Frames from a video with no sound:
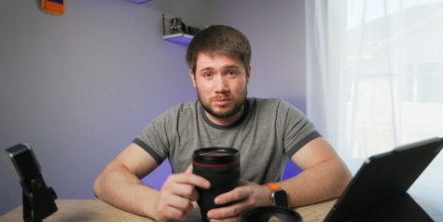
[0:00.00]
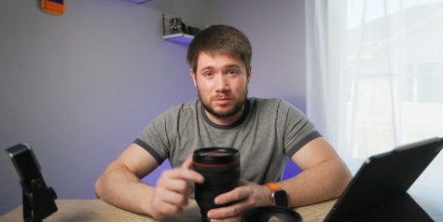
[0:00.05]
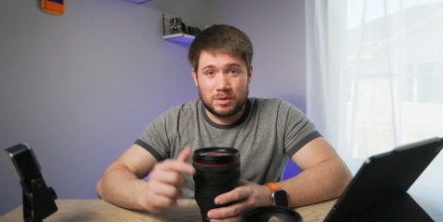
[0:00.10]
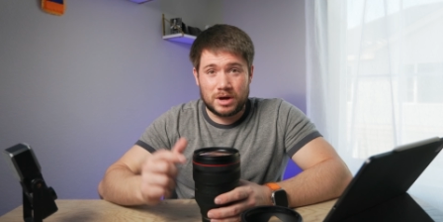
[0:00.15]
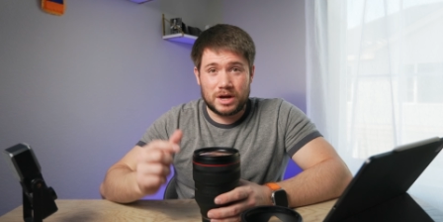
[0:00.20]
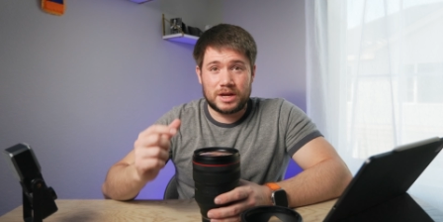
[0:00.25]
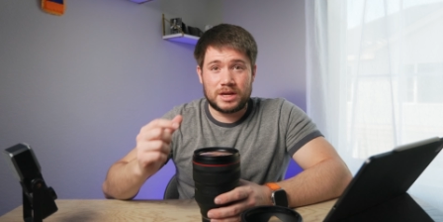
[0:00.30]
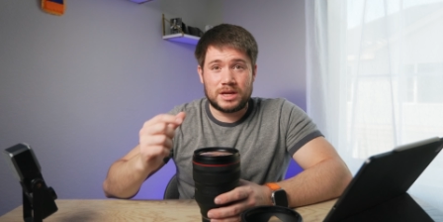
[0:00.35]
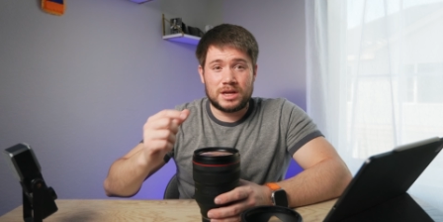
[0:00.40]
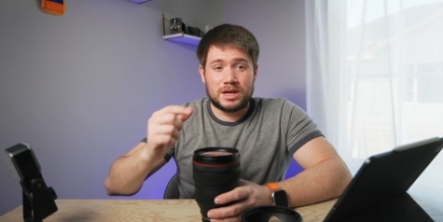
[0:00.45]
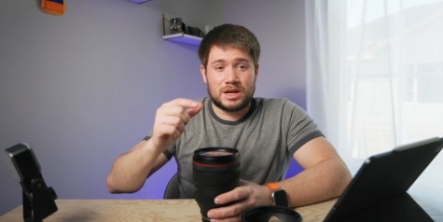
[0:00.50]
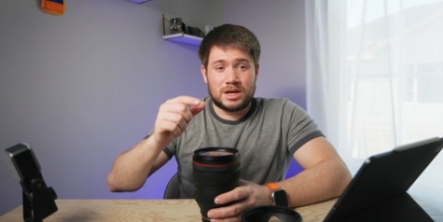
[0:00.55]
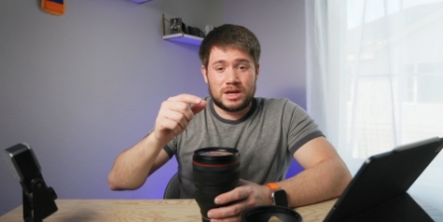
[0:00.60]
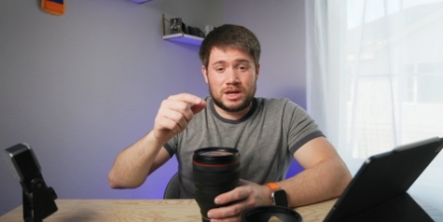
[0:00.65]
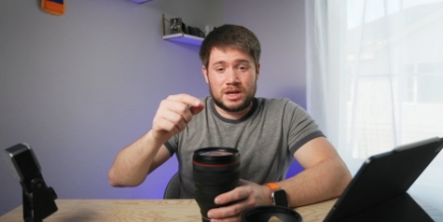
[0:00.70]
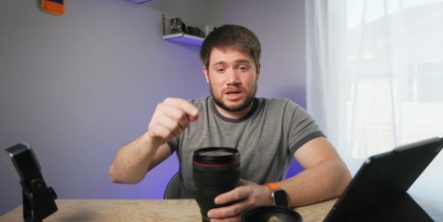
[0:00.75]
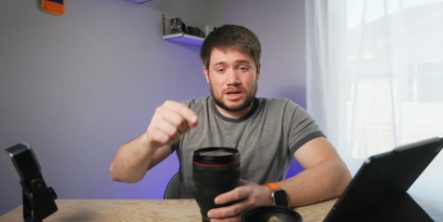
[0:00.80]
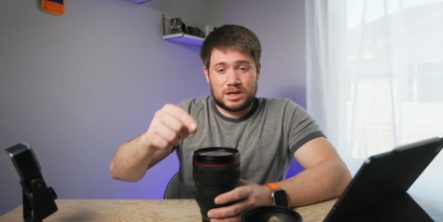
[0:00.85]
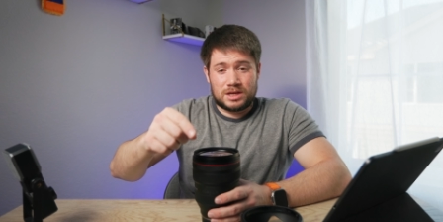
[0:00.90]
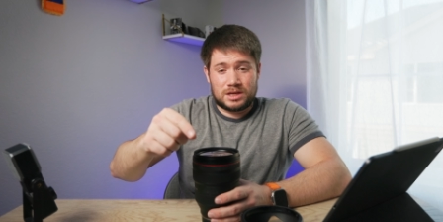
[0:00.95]
My
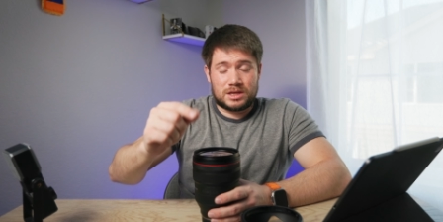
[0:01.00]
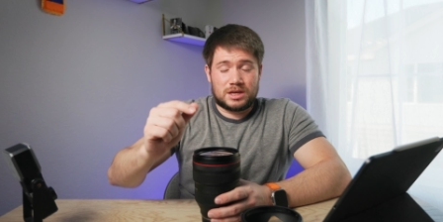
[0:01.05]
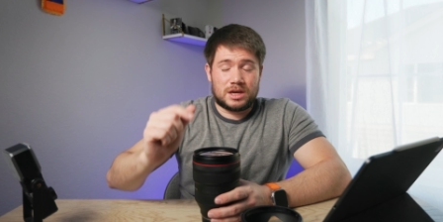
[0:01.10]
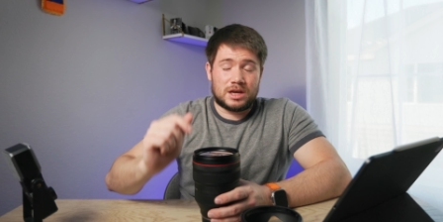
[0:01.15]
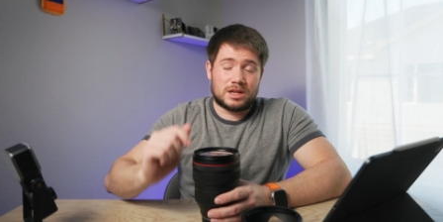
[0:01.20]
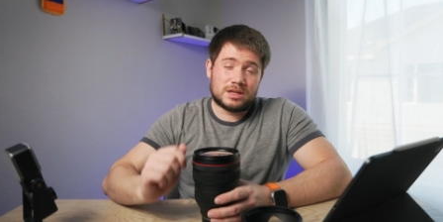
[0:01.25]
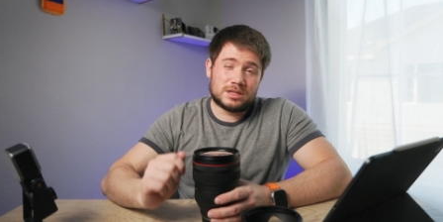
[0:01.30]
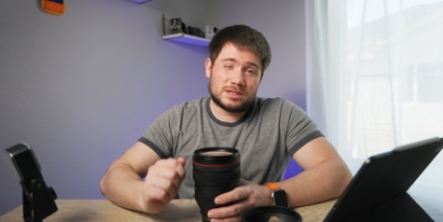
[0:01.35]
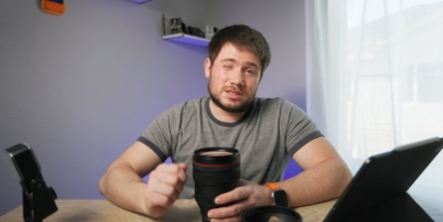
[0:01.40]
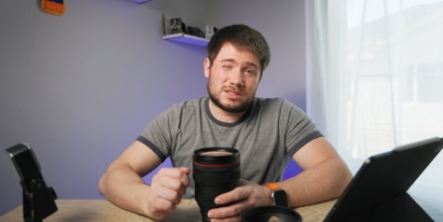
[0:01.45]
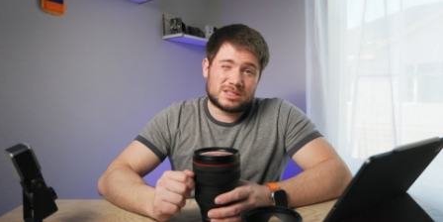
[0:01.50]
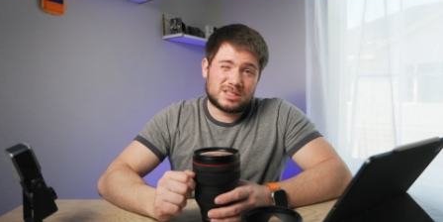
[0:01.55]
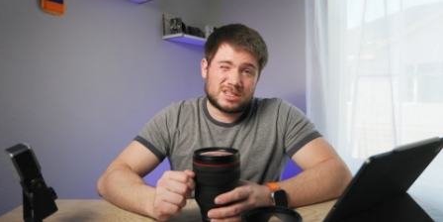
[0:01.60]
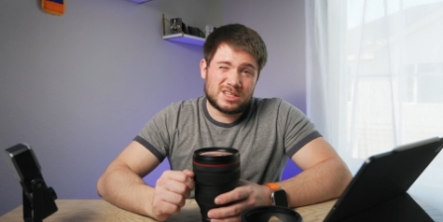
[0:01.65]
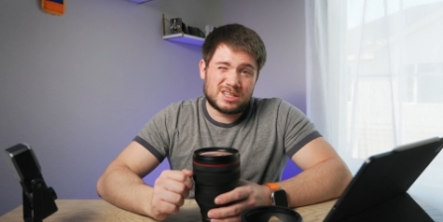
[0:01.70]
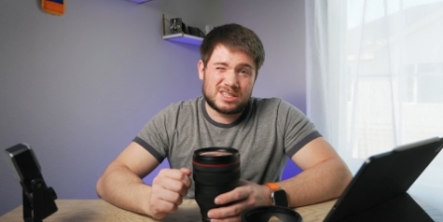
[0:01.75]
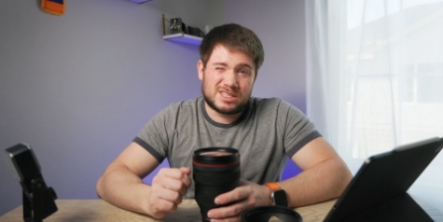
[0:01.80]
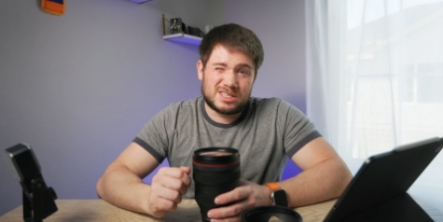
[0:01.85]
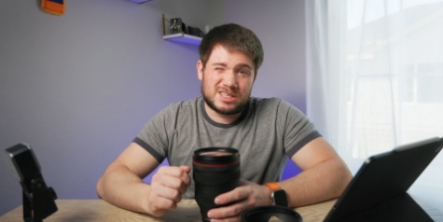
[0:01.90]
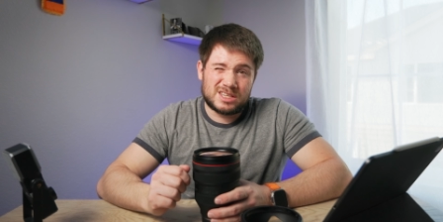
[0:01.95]
Canon
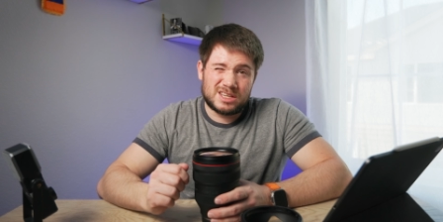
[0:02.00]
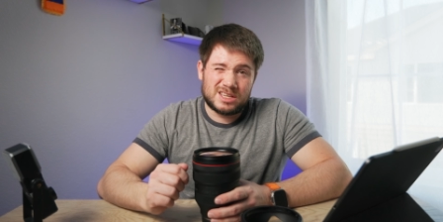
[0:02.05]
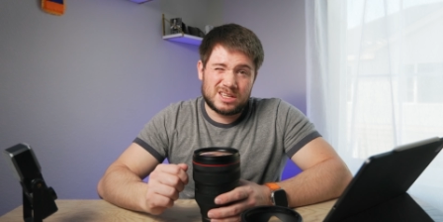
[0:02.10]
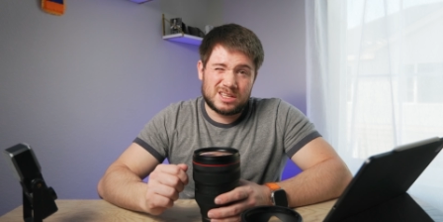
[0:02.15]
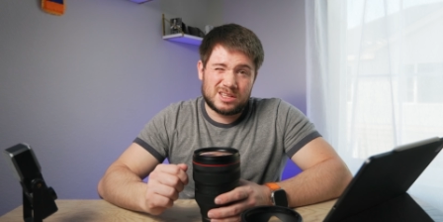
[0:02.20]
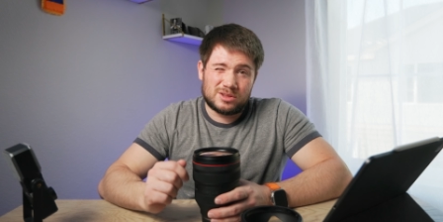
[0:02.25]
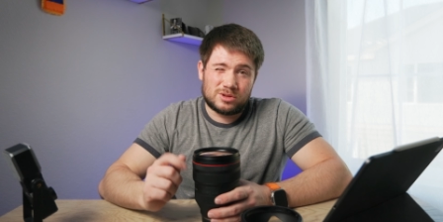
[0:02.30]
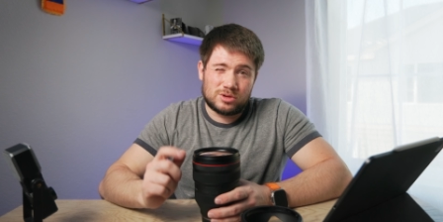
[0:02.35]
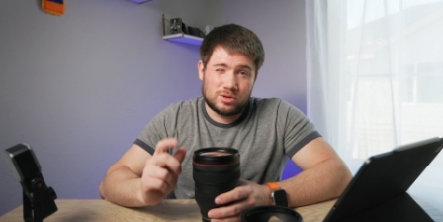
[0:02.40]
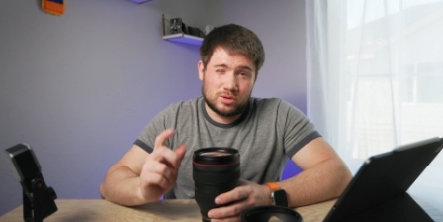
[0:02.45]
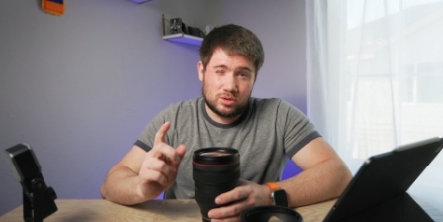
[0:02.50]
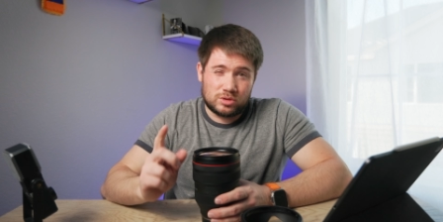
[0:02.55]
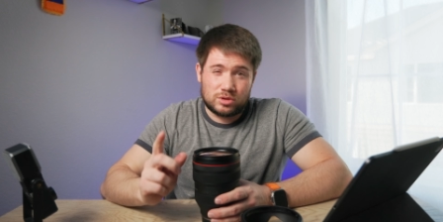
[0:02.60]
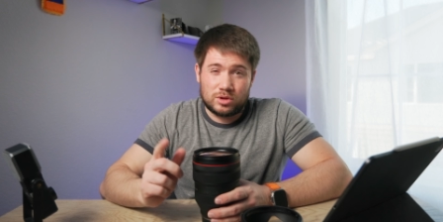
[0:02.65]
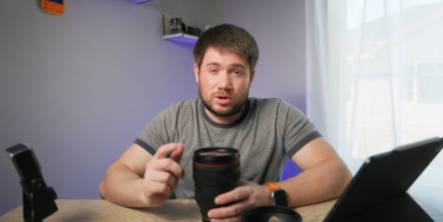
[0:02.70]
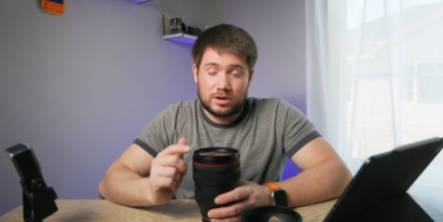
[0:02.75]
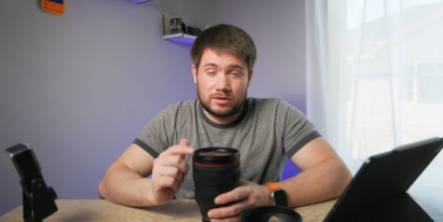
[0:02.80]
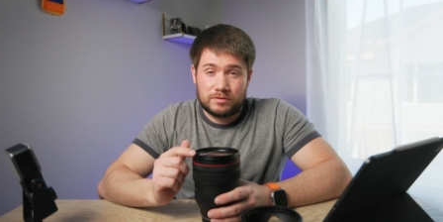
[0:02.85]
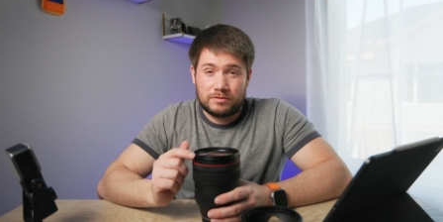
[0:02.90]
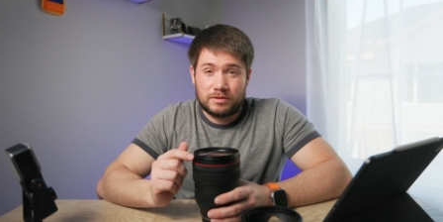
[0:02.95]
16 to
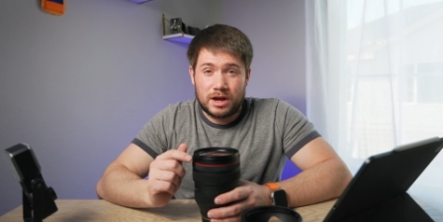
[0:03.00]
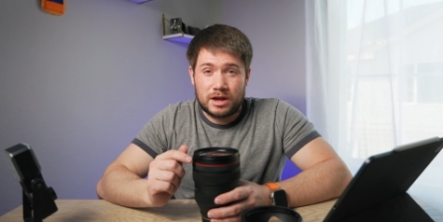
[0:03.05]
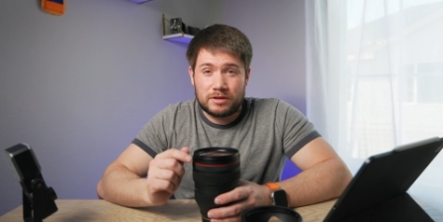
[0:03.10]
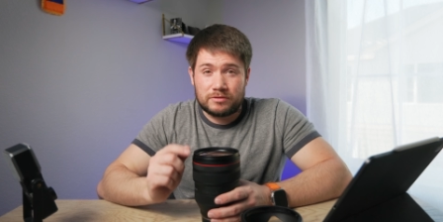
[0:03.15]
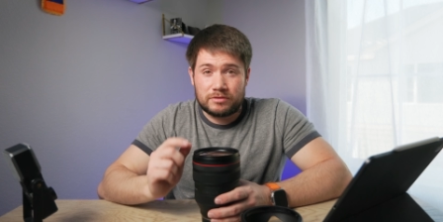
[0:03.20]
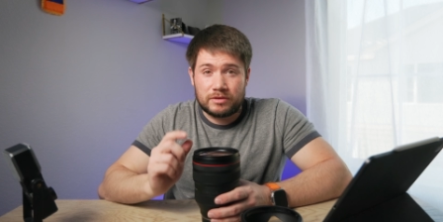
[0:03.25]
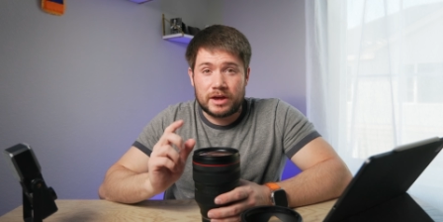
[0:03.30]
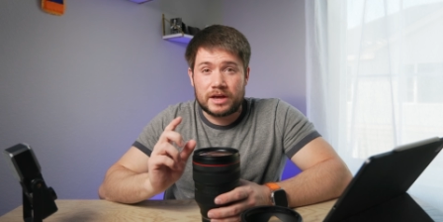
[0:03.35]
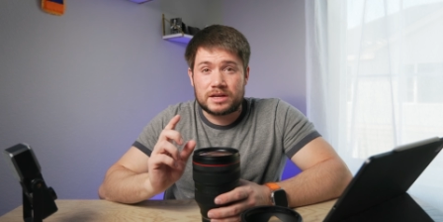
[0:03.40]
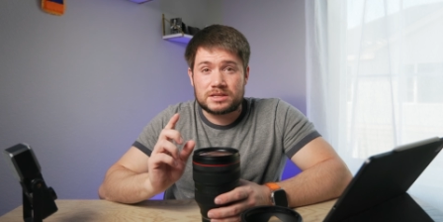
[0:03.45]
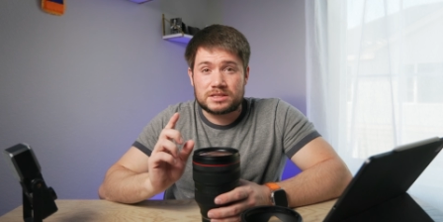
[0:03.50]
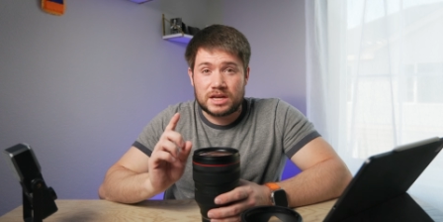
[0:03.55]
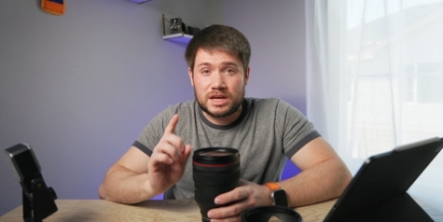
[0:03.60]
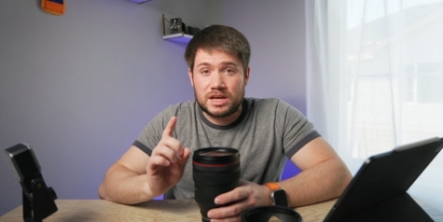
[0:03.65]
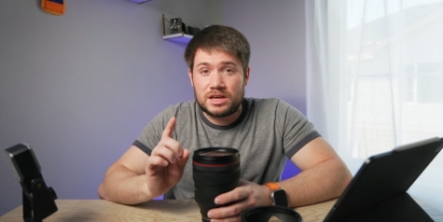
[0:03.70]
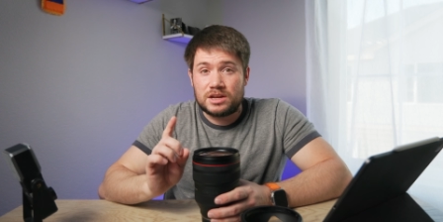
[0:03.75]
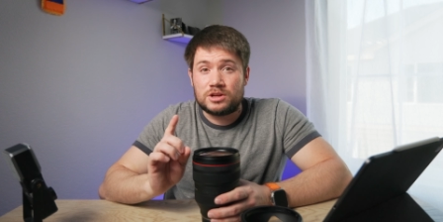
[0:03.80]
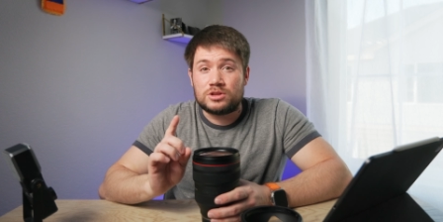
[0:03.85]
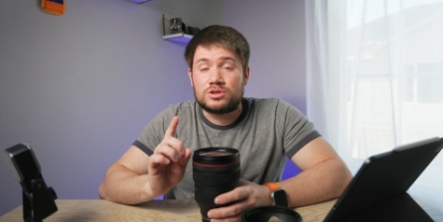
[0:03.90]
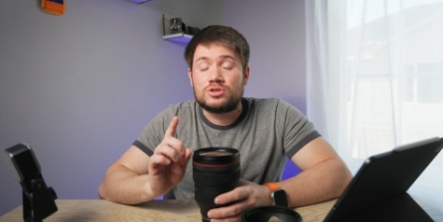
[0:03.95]
35 has
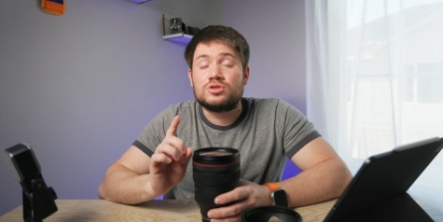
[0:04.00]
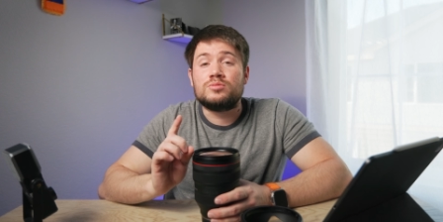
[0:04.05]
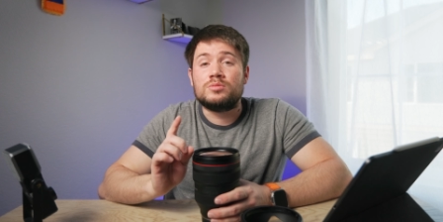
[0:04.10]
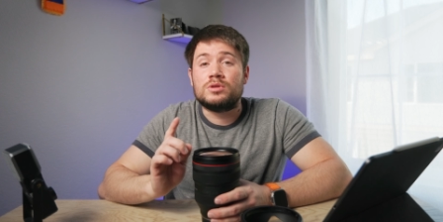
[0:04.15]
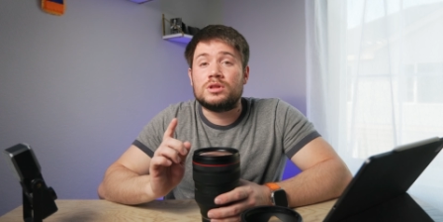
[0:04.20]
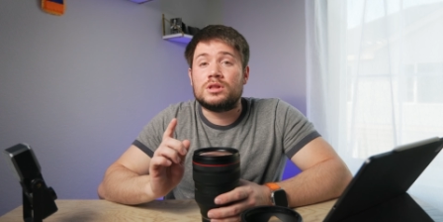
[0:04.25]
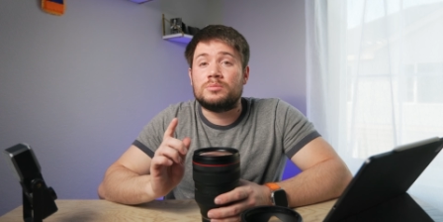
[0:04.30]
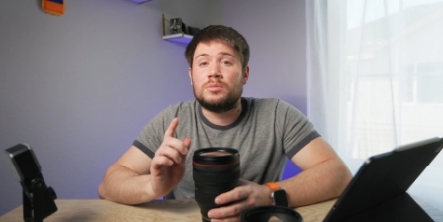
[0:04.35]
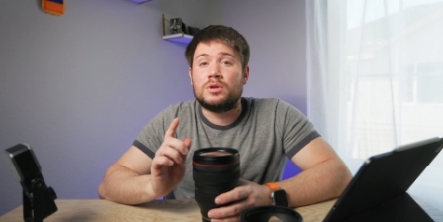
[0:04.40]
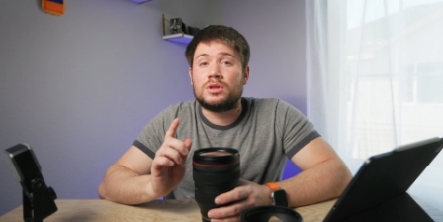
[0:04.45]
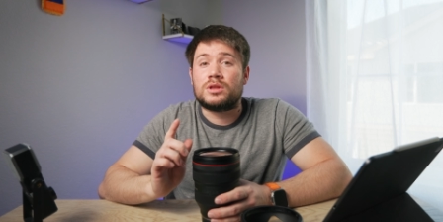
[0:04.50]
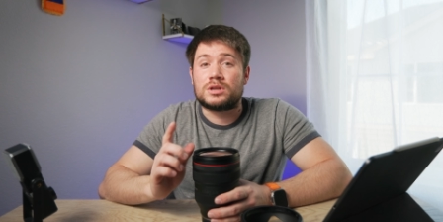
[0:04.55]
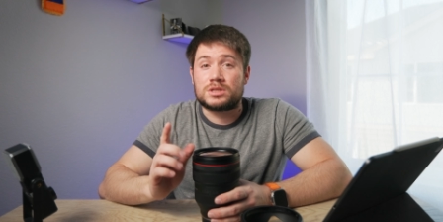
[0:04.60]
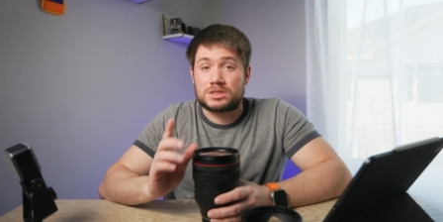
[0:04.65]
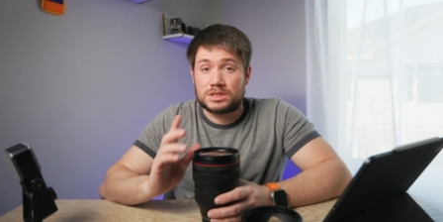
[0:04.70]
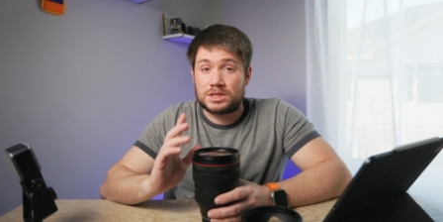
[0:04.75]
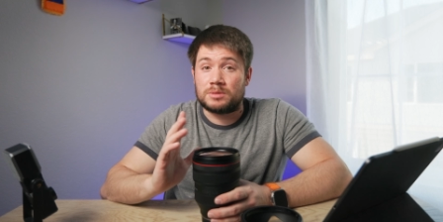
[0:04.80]
82 millimeters,